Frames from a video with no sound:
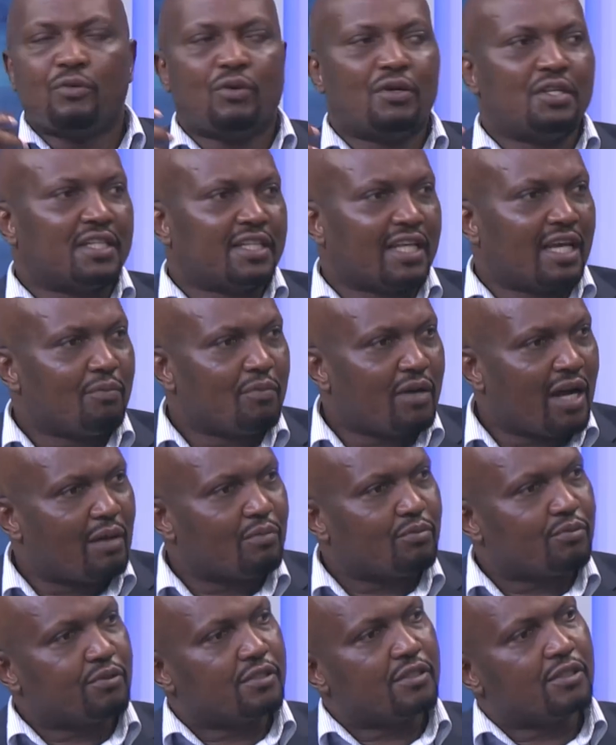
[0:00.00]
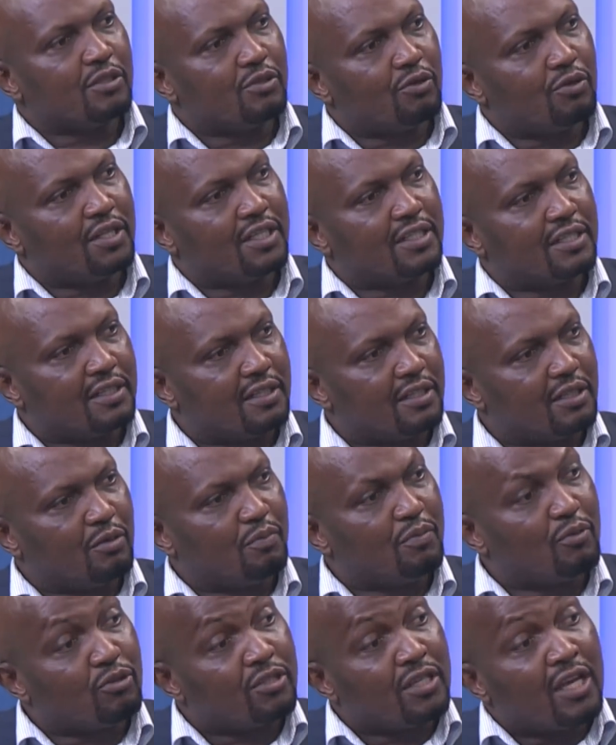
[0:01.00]
when the time comes,
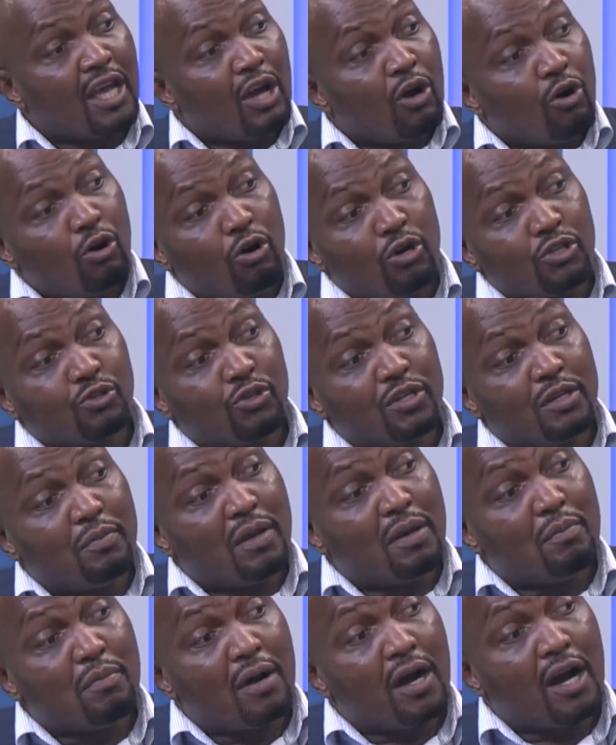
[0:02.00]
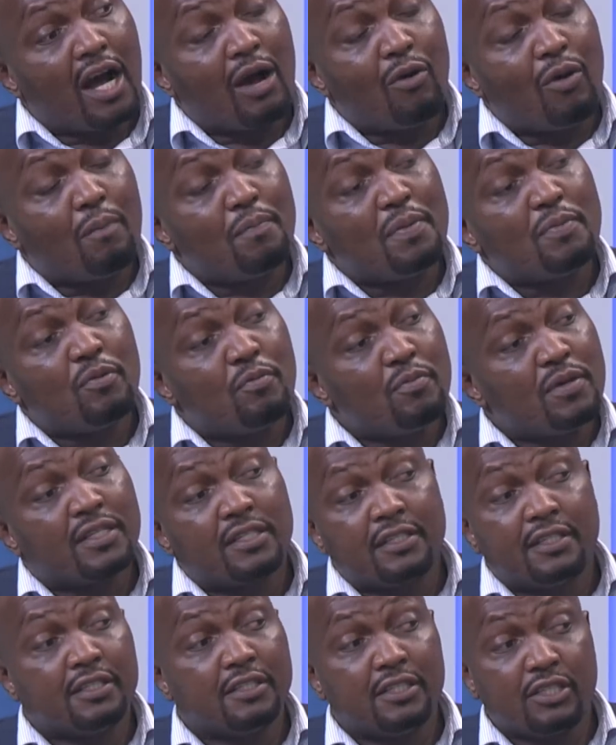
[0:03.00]
because also remember, our people make
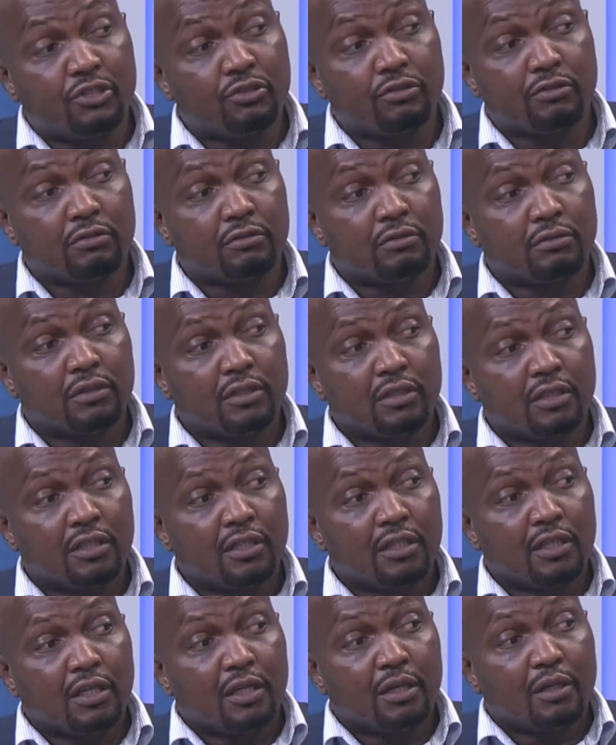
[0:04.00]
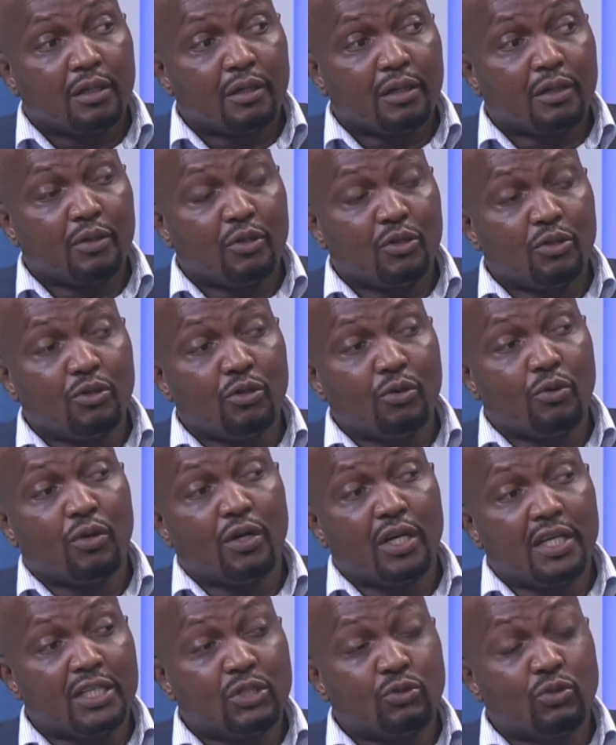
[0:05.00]
the decision. You know,
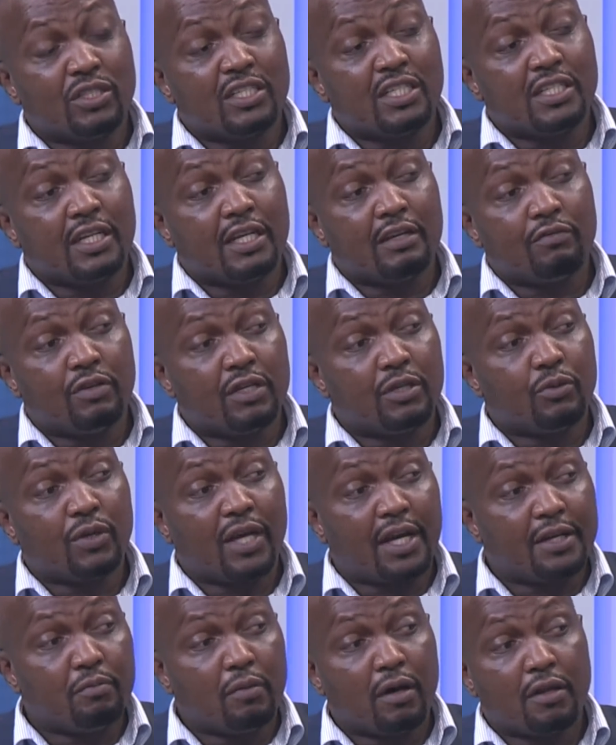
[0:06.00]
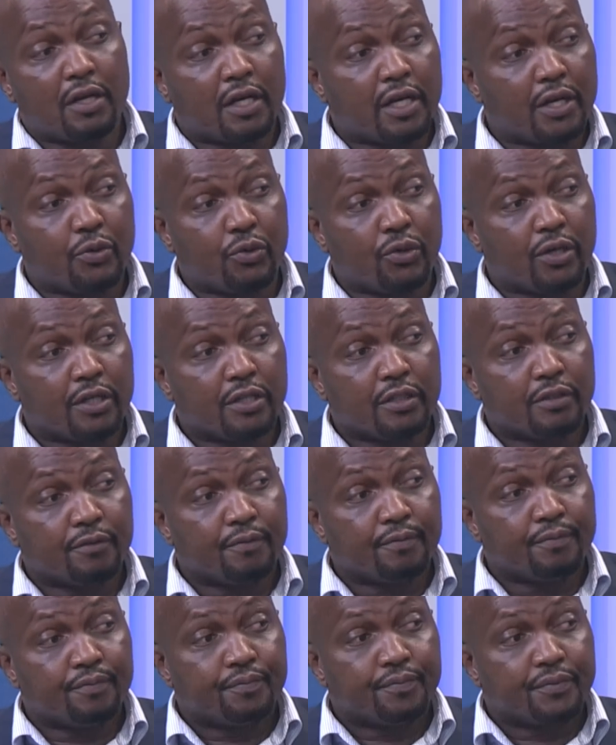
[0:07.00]
in 2011, we had Mother Karua.
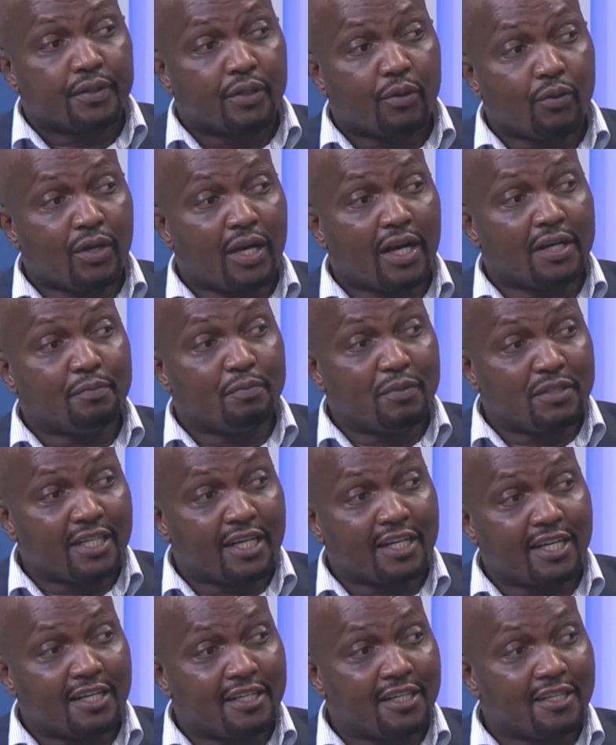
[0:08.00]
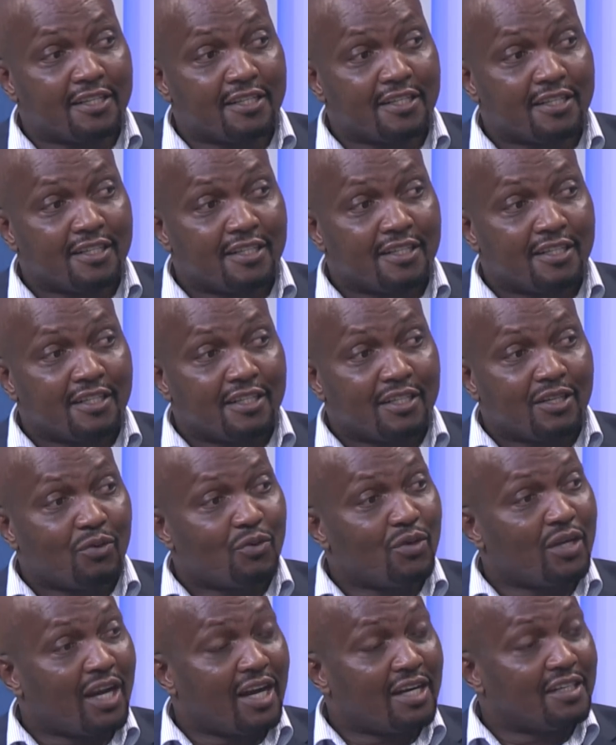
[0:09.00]
We had Peter Kenneth.
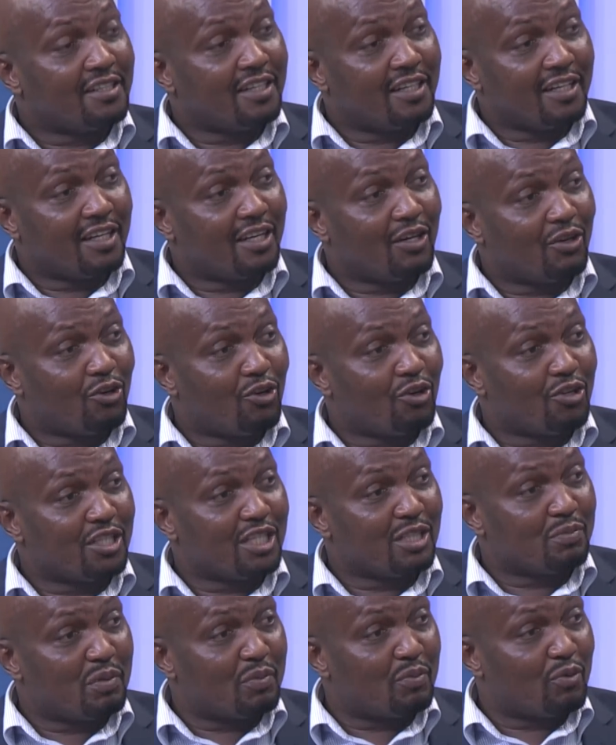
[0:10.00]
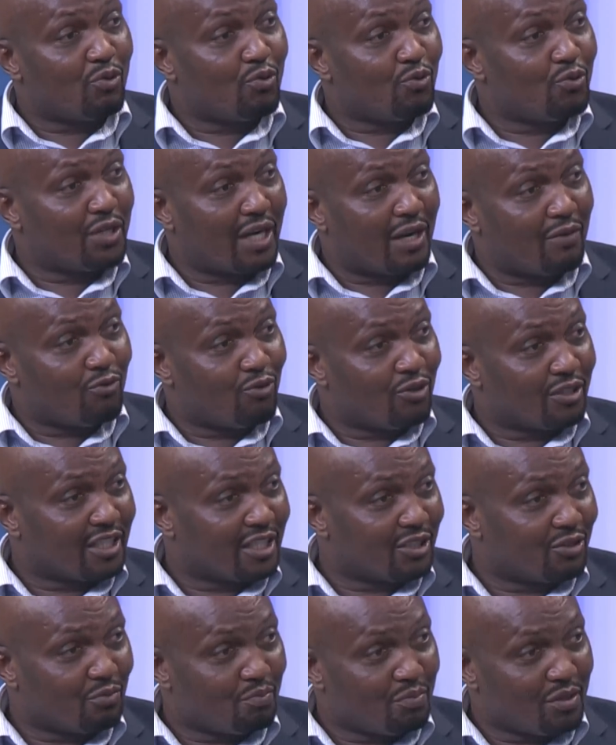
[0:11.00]
We had all these people who would have
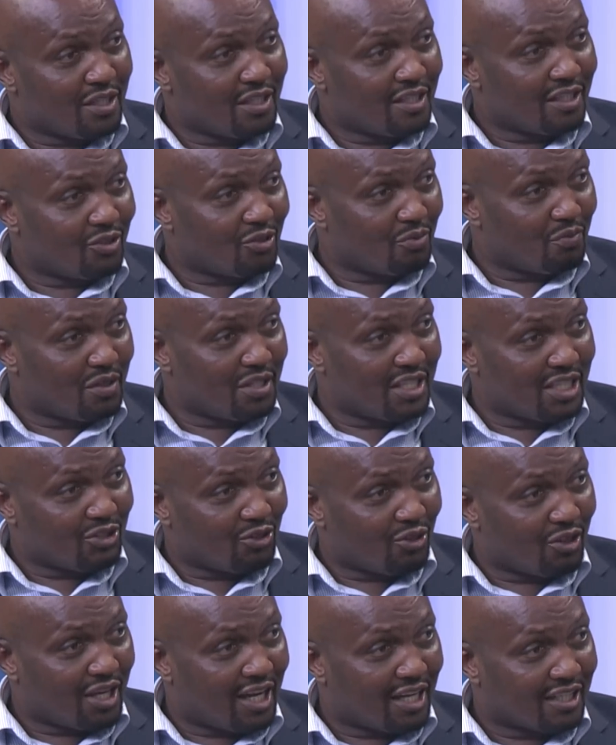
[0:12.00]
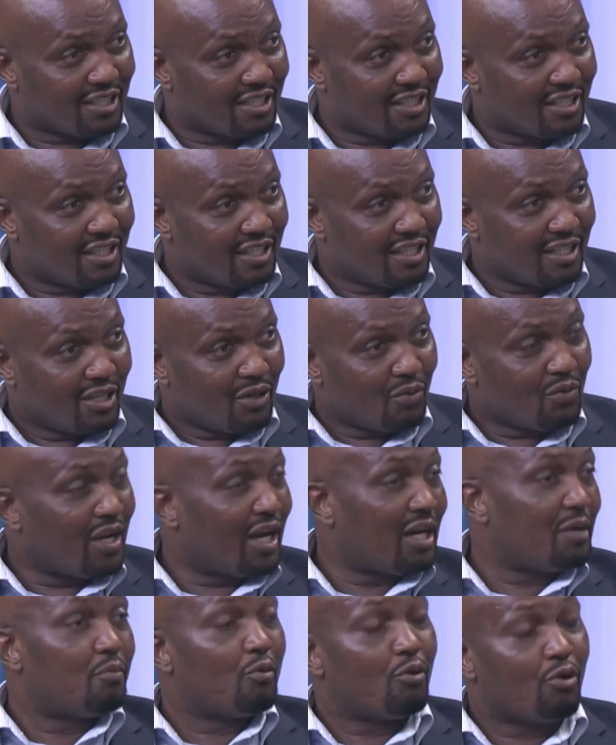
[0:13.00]
wanted to be this or that. We
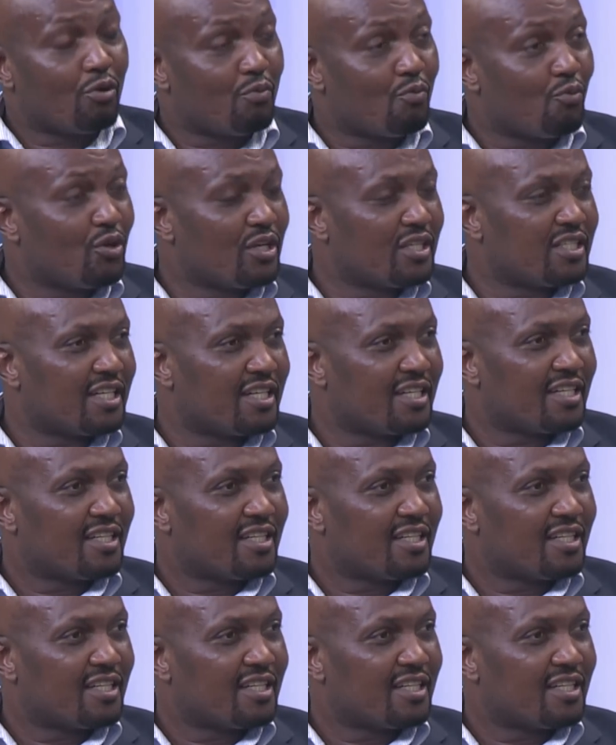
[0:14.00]
had Paul Moite.